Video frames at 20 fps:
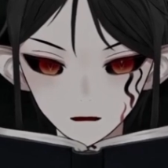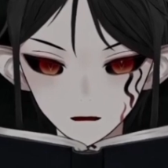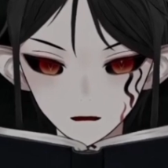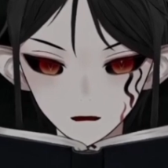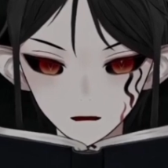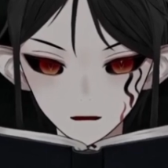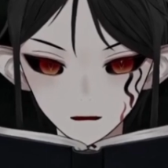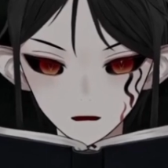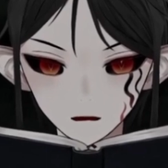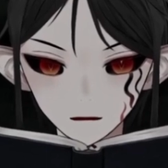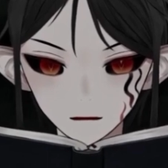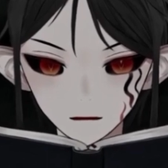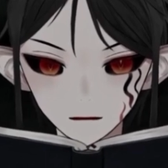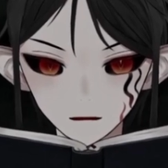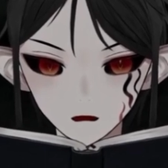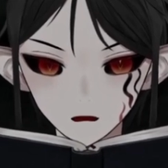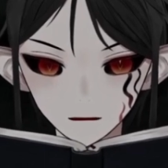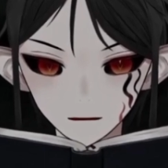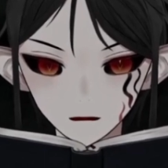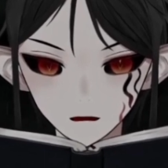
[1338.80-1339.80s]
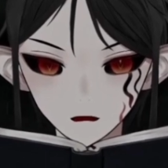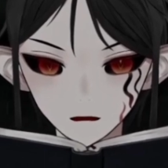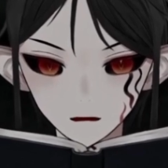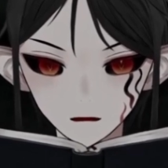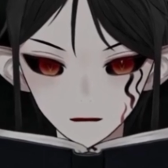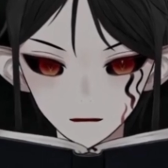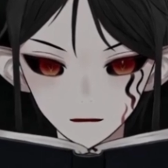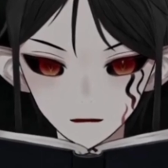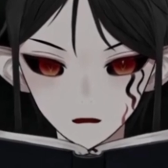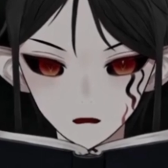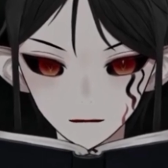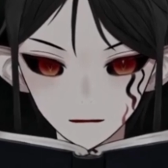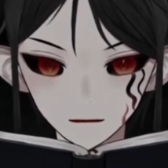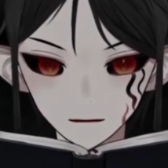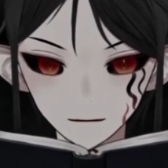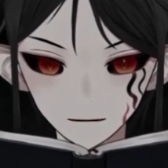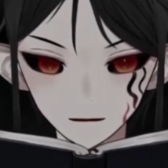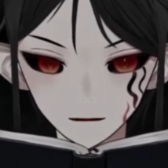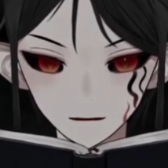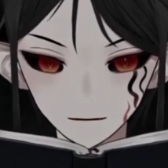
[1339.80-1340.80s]
and I remember
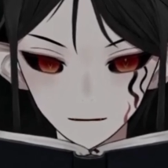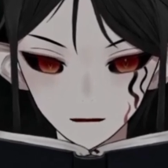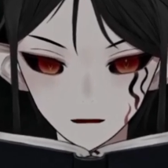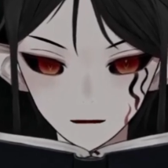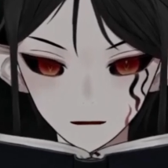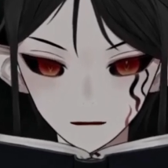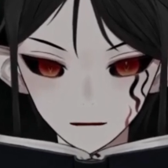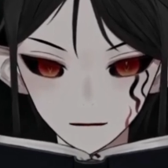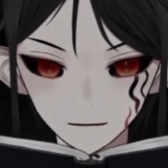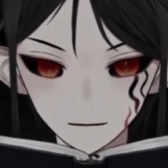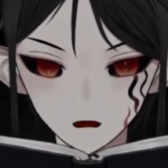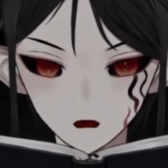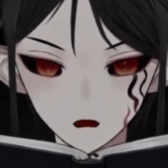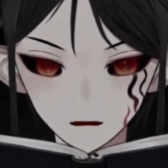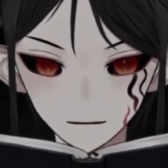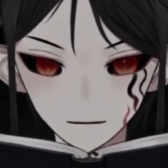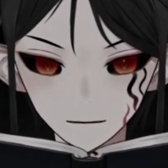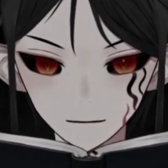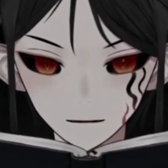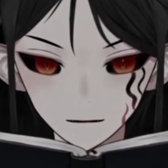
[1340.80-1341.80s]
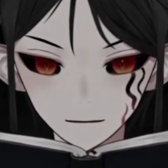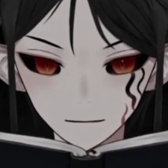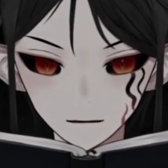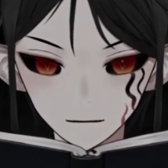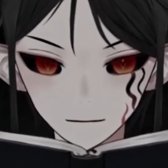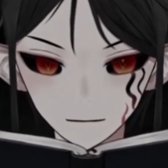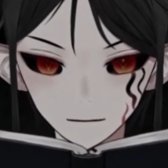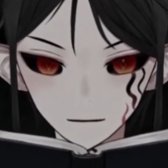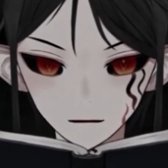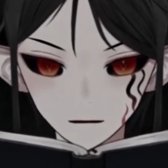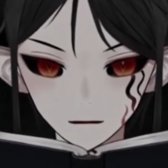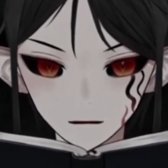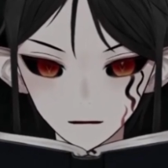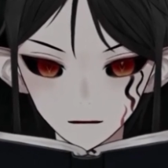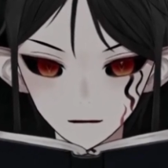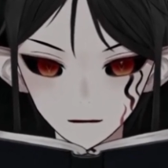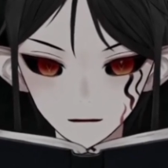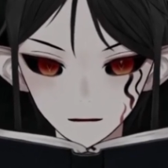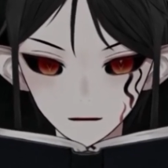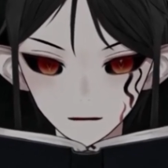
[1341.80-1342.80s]
noticing that he was absent from
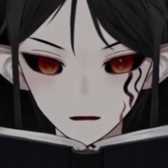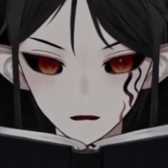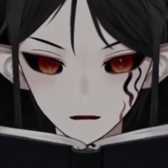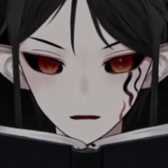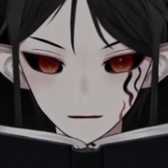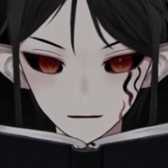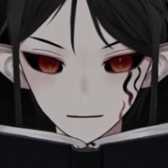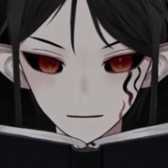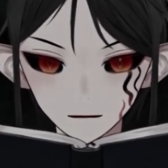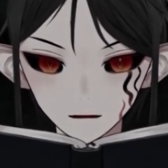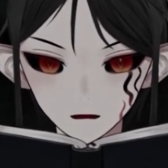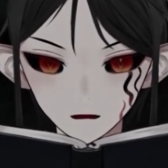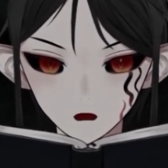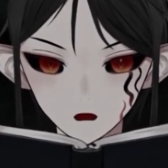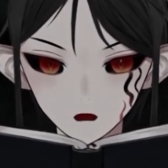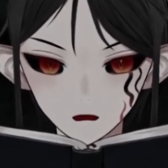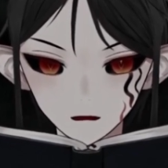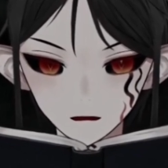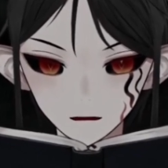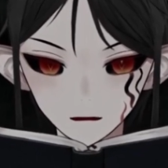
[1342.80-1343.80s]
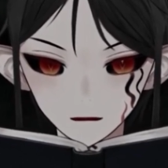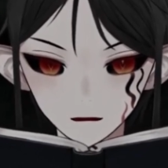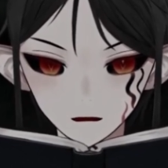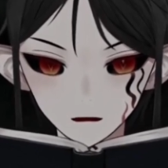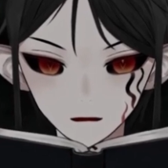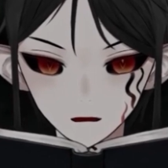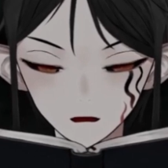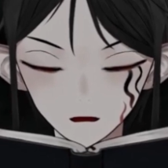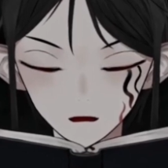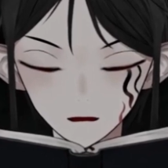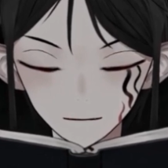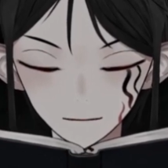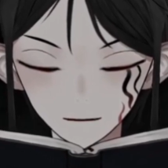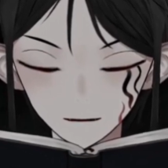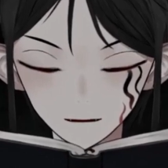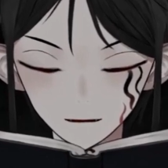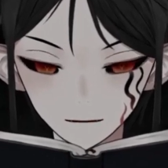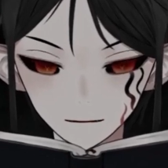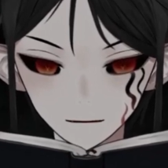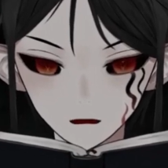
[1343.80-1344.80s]
school in the middle of the day and
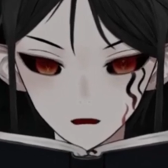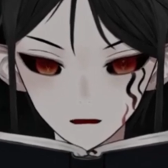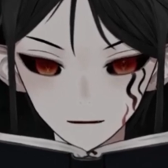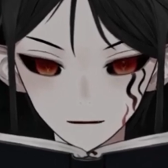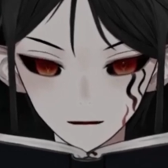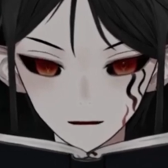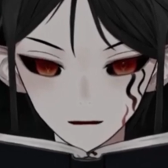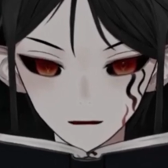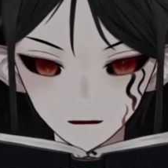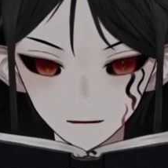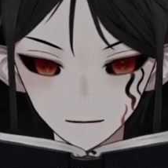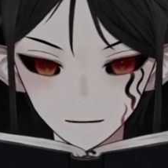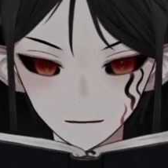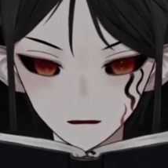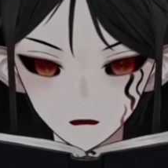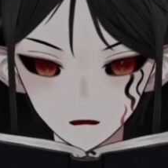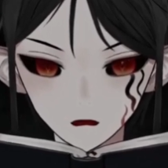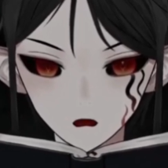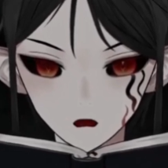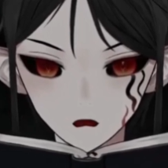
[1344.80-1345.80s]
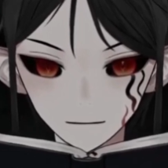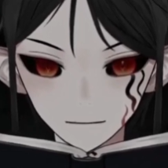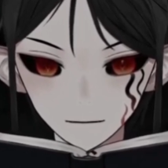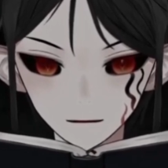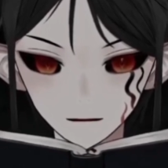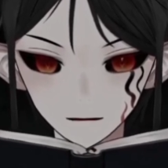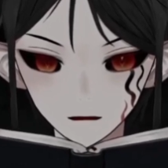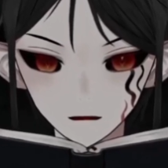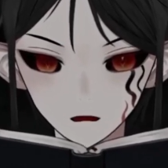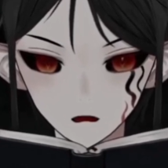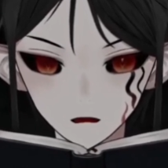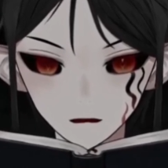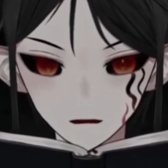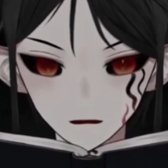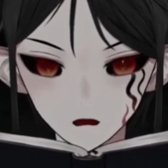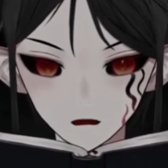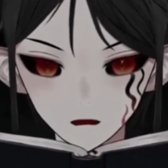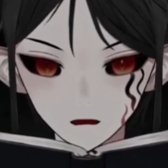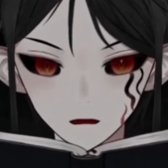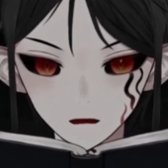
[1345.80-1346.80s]
suspected he snuck off to the
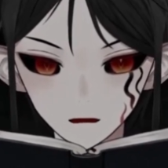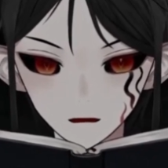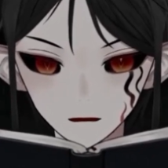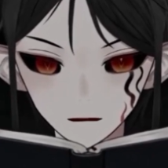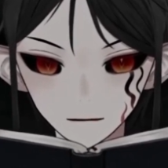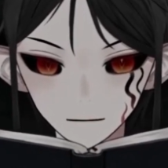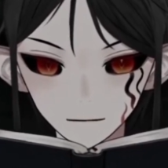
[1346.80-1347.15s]
arcade.